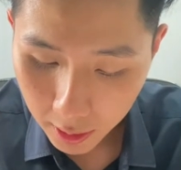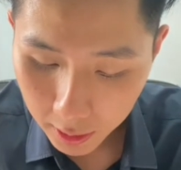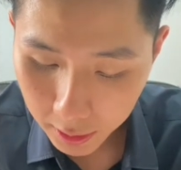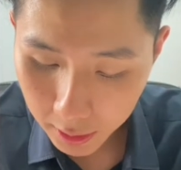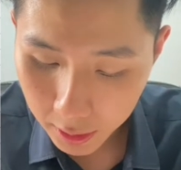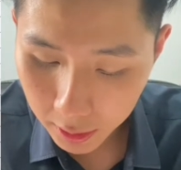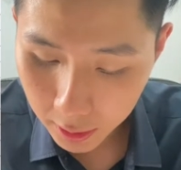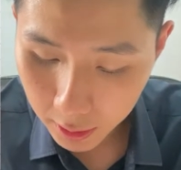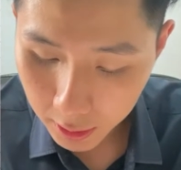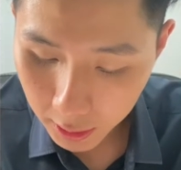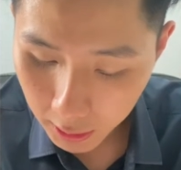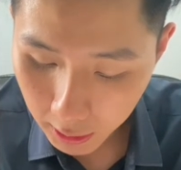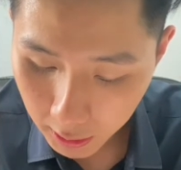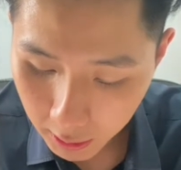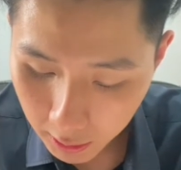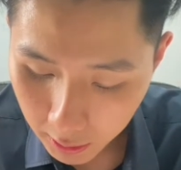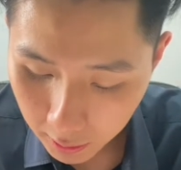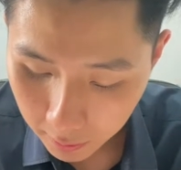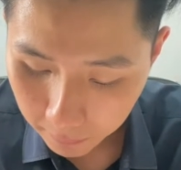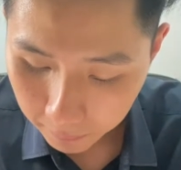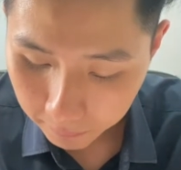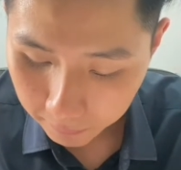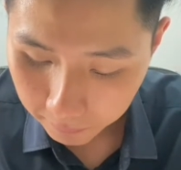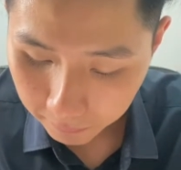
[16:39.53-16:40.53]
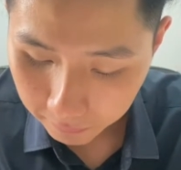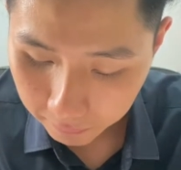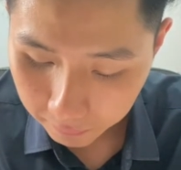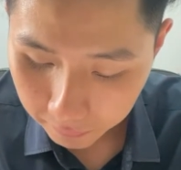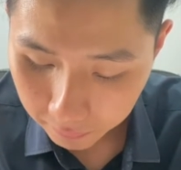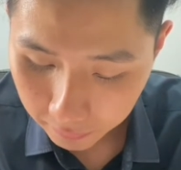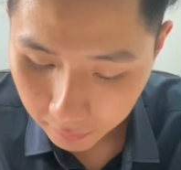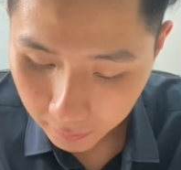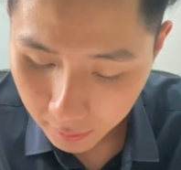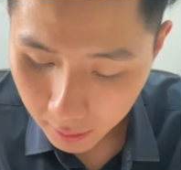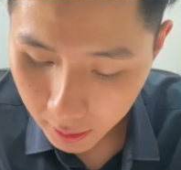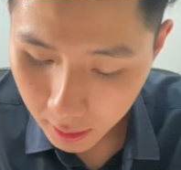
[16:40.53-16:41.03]
30,
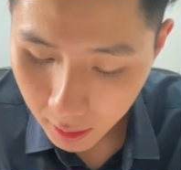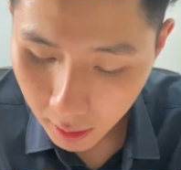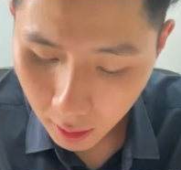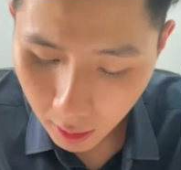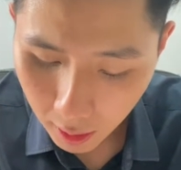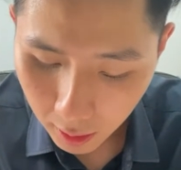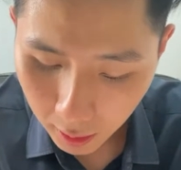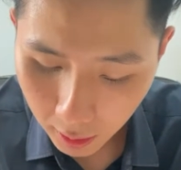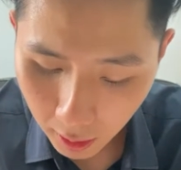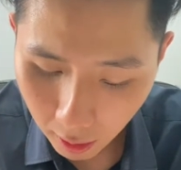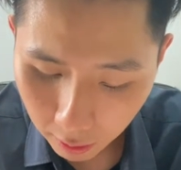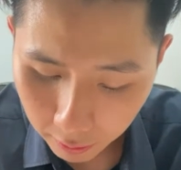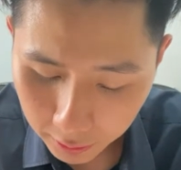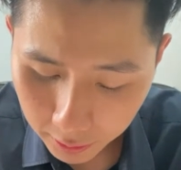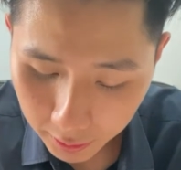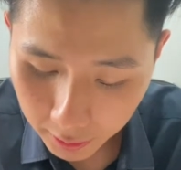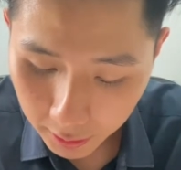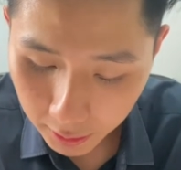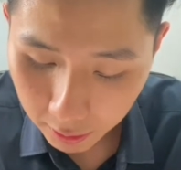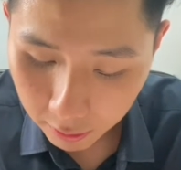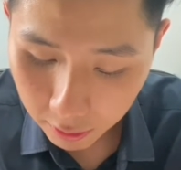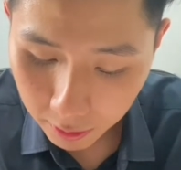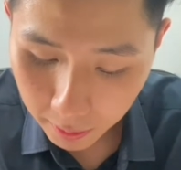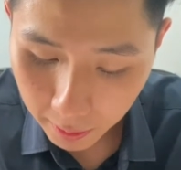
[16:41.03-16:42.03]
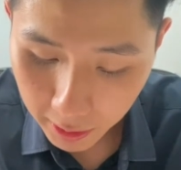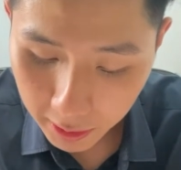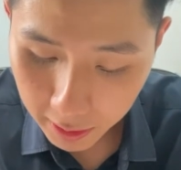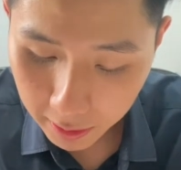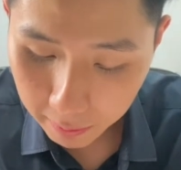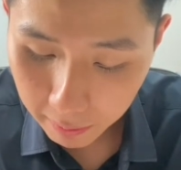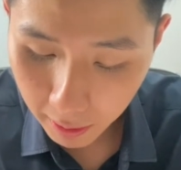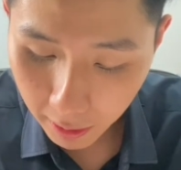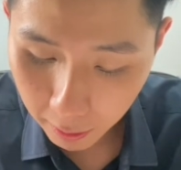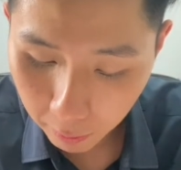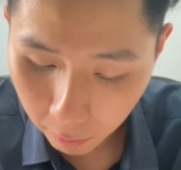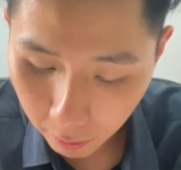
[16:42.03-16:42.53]
counter incremented
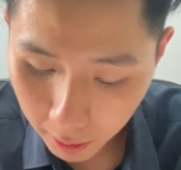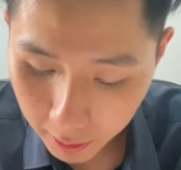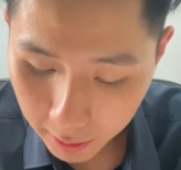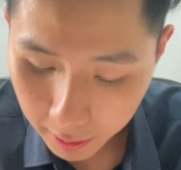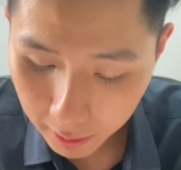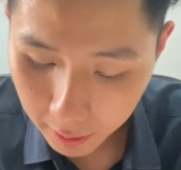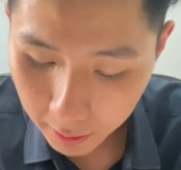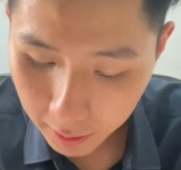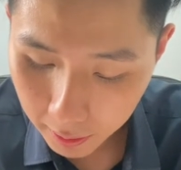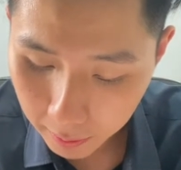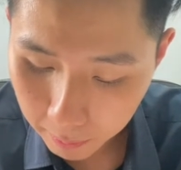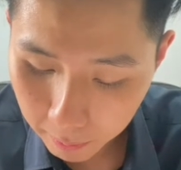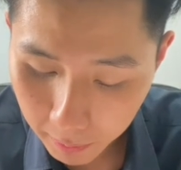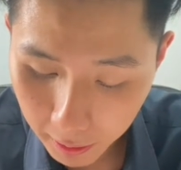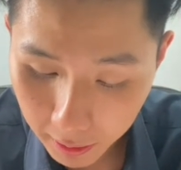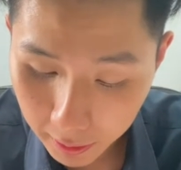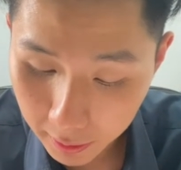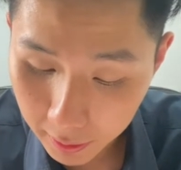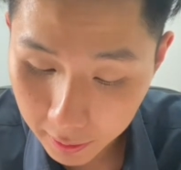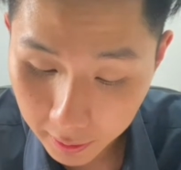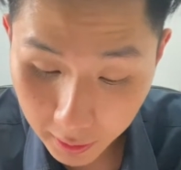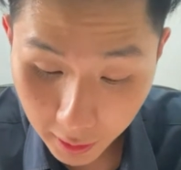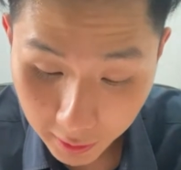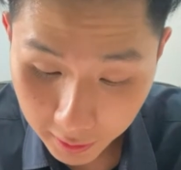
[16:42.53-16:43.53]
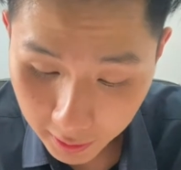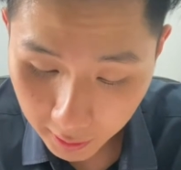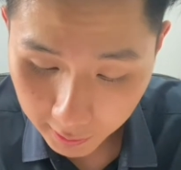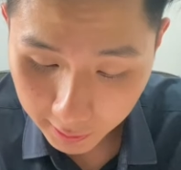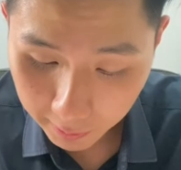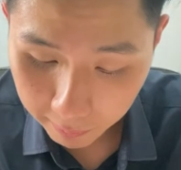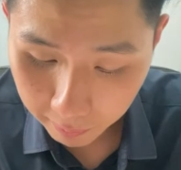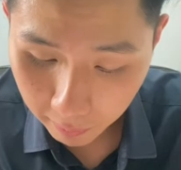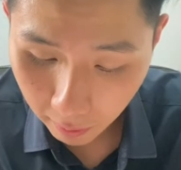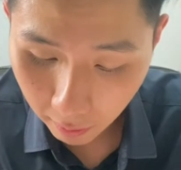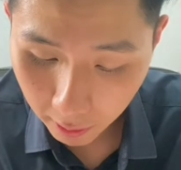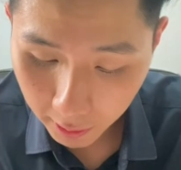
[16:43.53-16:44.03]
by 1, but it
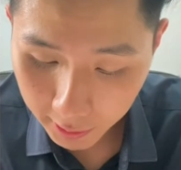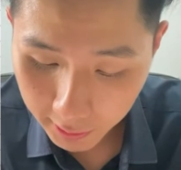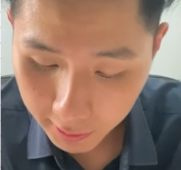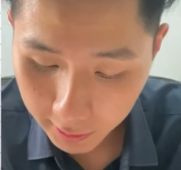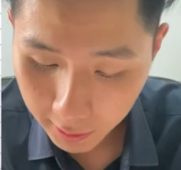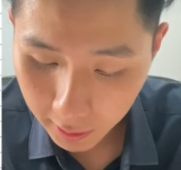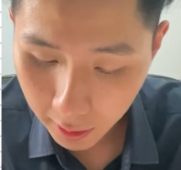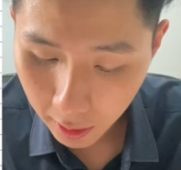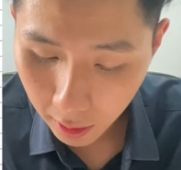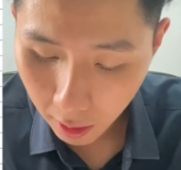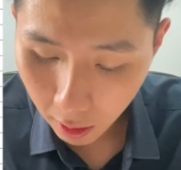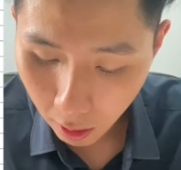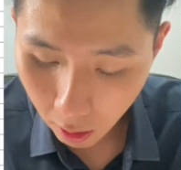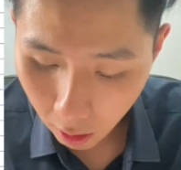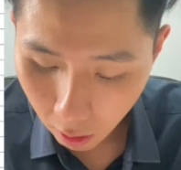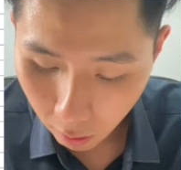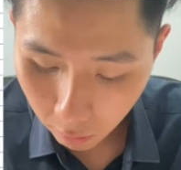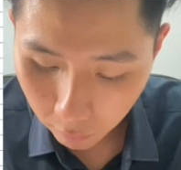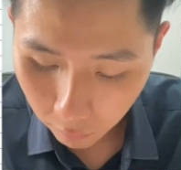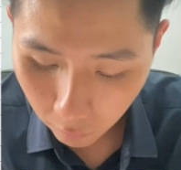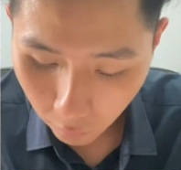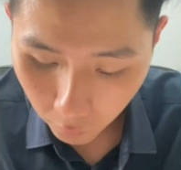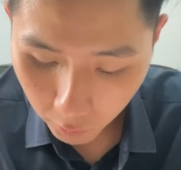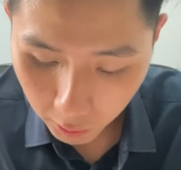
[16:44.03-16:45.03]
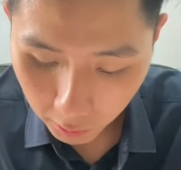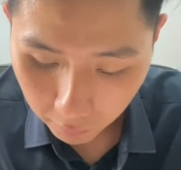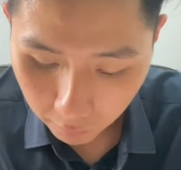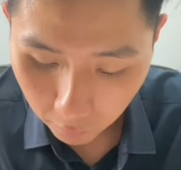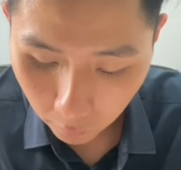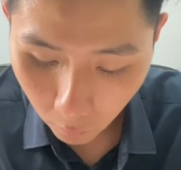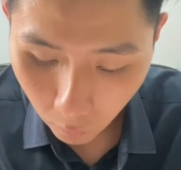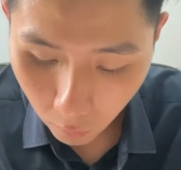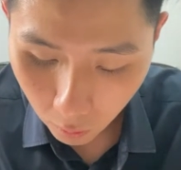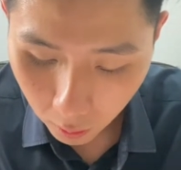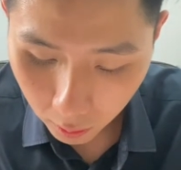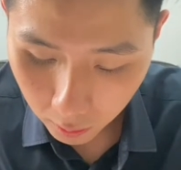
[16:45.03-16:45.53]
doesn't pass.
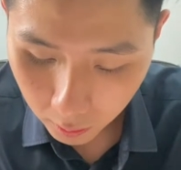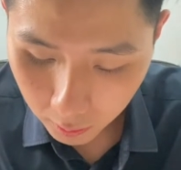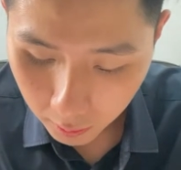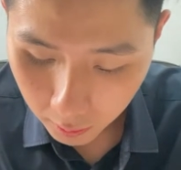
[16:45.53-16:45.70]
44,